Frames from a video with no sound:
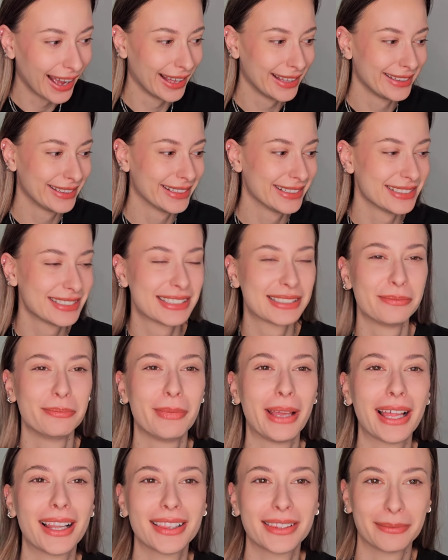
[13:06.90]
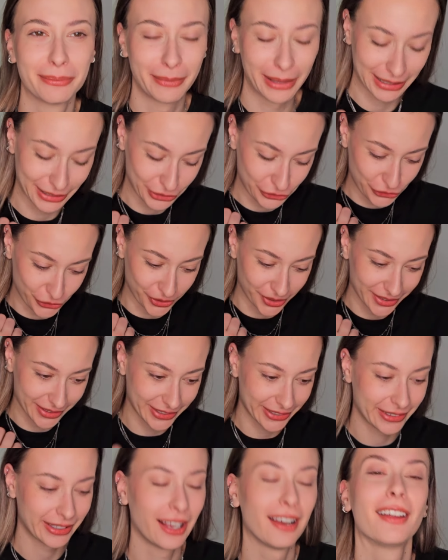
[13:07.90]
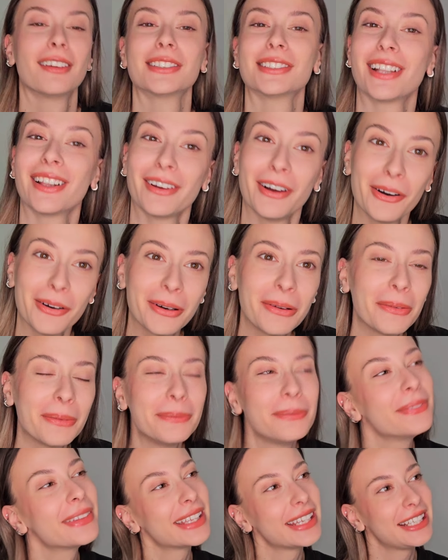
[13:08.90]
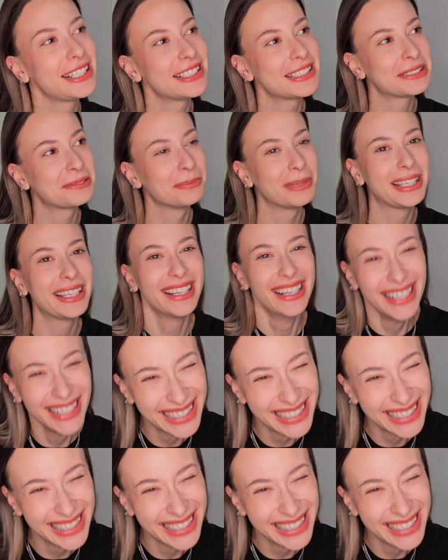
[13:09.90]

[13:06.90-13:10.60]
I then smelled my shirt and I was like, oh, it's me.